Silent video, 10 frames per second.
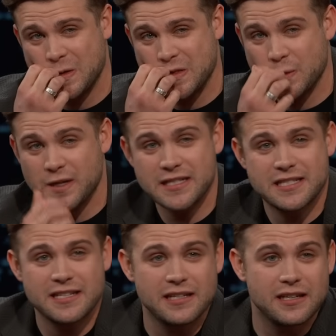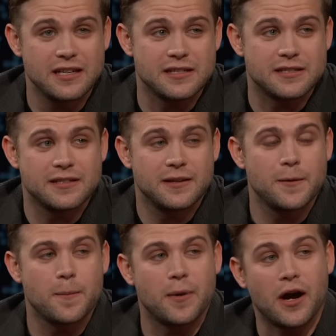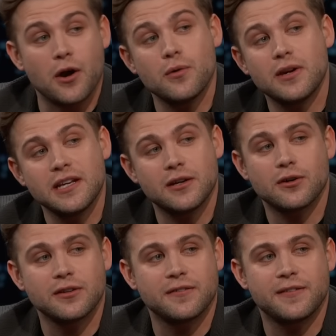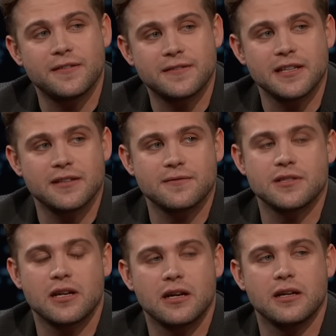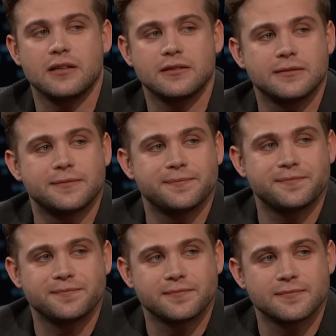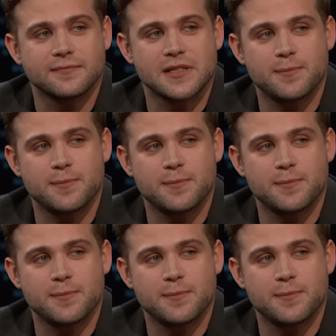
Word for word: 20 years, but only on the 15th of July. So are